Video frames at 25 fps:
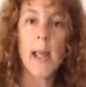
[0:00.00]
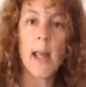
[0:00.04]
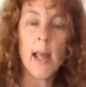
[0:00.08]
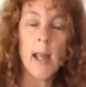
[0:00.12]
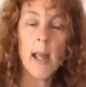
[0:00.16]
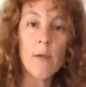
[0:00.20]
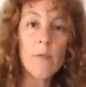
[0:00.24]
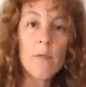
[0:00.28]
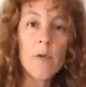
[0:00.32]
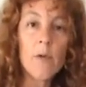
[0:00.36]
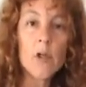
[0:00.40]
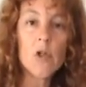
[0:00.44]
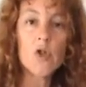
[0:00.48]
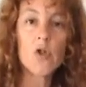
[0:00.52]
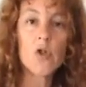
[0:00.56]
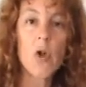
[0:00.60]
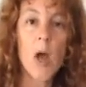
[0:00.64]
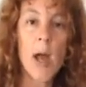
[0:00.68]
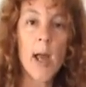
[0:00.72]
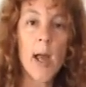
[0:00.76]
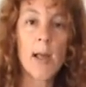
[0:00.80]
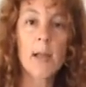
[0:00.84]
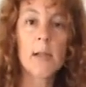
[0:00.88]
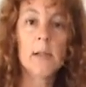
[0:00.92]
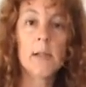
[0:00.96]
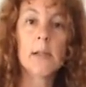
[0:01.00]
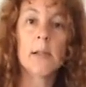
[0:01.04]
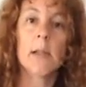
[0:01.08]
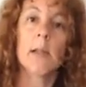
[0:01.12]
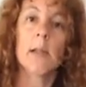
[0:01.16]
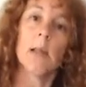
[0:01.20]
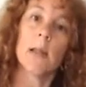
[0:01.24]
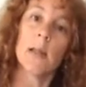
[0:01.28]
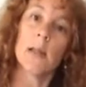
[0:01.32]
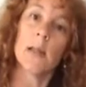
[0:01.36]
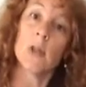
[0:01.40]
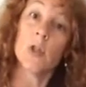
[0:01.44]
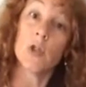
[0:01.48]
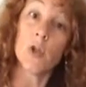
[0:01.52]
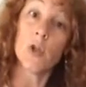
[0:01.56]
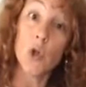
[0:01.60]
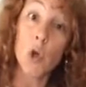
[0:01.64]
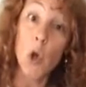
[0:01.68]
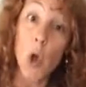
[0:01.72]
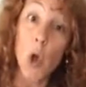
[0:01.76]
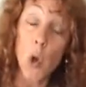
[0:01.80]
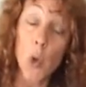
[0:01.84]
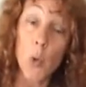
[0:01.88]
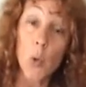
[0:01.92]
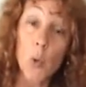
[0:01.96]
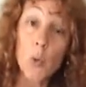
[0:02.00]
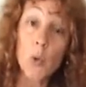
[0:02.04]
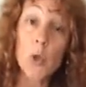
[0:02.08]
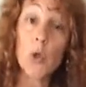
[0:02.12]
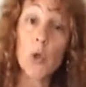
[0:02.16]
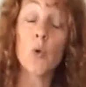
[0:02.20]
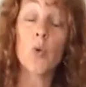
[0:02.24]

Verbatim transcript: every child is known,